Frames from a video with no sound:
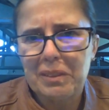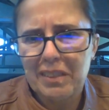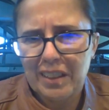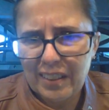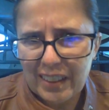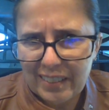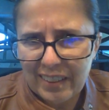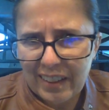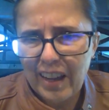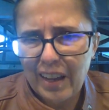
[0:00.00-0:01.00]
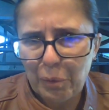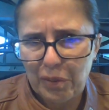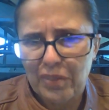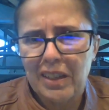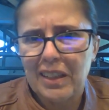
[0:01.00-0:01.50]
particularly today,
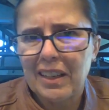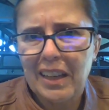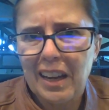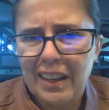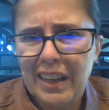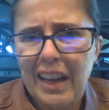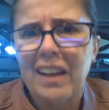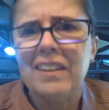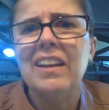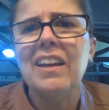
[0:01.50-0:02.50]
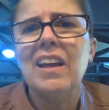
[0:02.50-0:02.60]
we're seeing it again and again,